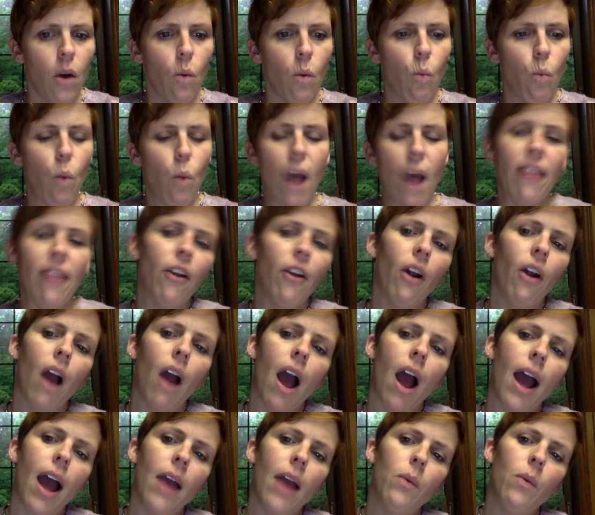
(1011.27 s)
whether
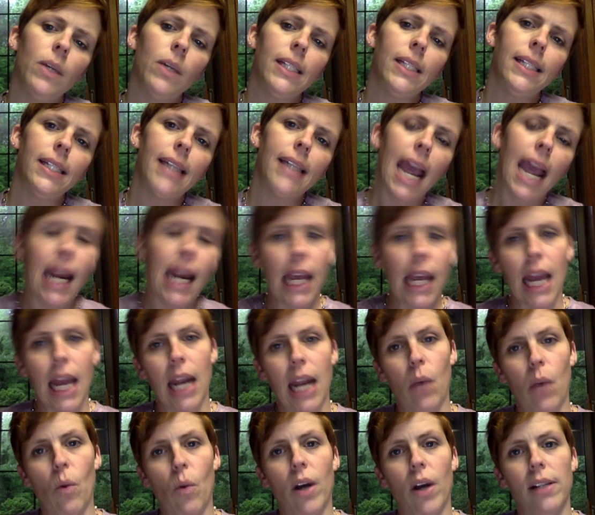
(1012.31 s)
I was dating
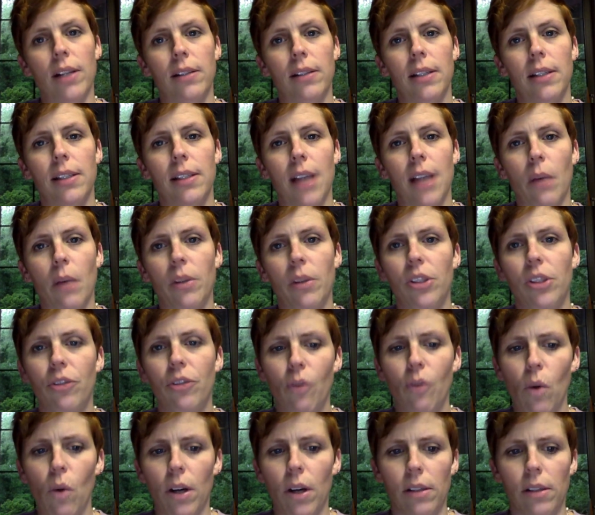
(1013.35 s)
anyone since I was
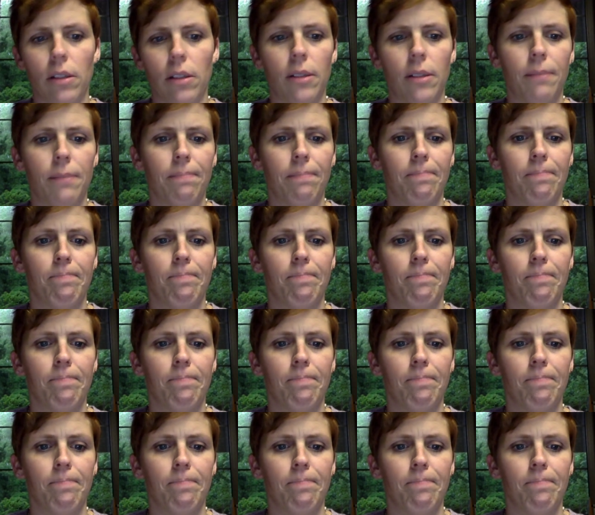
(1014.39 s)
divorced.